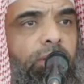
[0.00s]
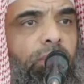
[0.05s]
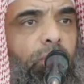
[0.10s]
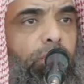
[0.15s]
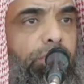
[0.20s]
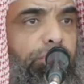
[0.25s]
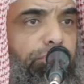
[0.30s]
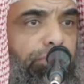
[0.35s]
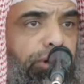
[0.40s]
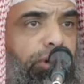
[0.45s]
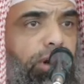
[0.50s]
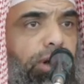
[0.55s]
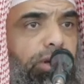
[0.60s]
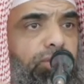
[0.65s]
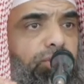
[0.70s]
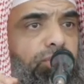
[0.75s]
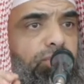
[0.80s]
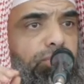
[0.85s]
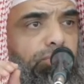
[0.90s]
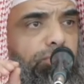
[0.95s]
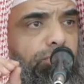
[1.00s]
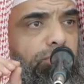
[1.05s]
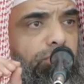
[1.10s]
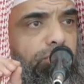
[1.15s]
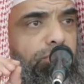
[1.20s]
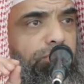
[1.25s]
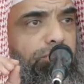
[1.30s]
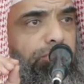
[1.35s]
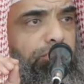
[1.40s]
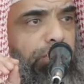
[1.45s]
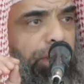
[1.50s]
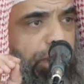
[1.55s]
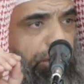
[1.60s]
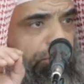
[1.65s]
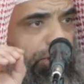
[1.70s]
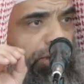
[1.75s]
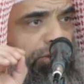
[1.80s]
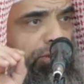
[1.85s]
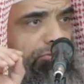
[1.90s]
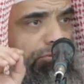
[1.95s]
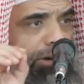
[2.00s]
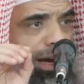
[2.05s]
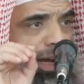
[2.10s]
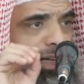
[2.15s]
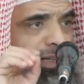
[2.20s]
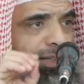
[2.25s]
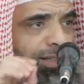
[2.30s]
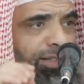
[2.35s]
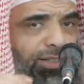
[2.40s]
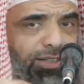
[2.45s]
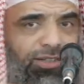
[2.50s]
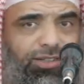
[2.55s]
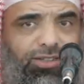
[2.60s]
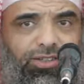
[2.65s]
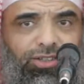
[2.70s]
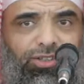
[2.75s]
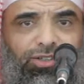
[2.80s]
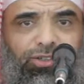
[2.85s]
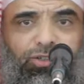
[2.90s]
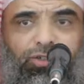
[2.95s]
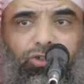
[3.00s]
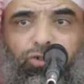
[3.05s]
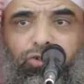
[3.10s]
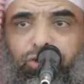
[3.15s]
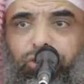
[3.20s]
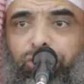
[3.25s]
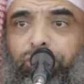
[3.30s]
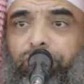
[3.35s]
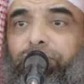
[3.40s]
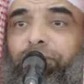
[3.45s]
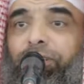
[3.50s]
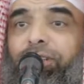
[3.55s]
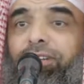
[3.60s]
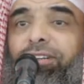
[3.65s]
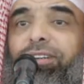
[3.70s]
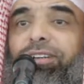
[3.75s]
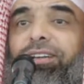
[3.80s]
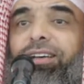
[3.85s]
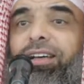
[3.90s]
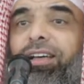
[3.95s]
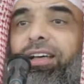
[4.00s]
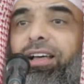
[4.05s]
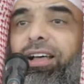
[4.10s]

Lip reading: With regards to parents' rights, children